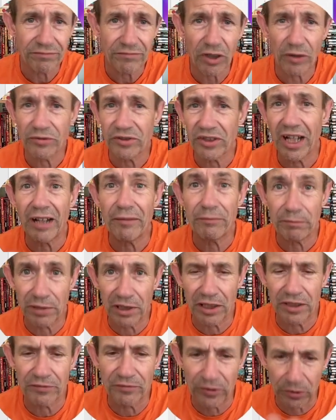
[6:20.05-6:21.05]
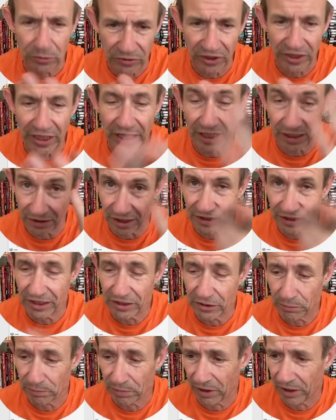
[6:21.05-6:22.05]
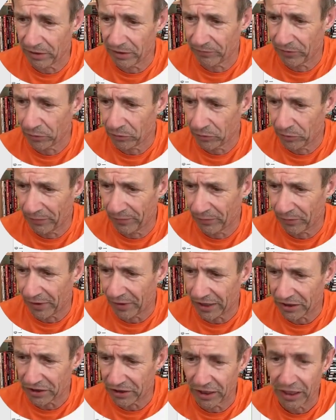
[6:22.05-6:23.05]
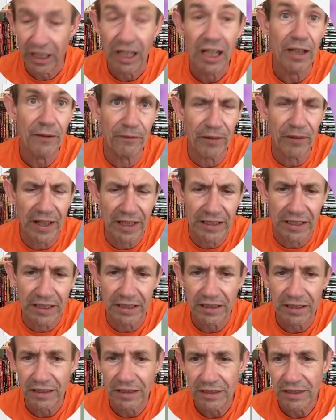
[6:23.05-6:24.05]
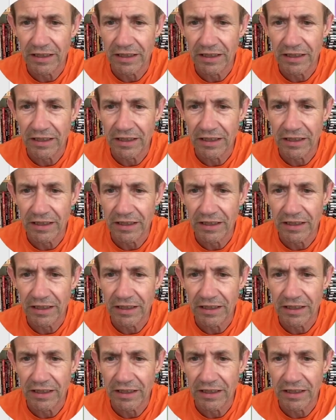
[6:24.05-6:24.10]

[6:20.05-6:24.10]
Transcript: Obviously, I haven't applied the filter yet. I need to apply the filter before I actually fade it.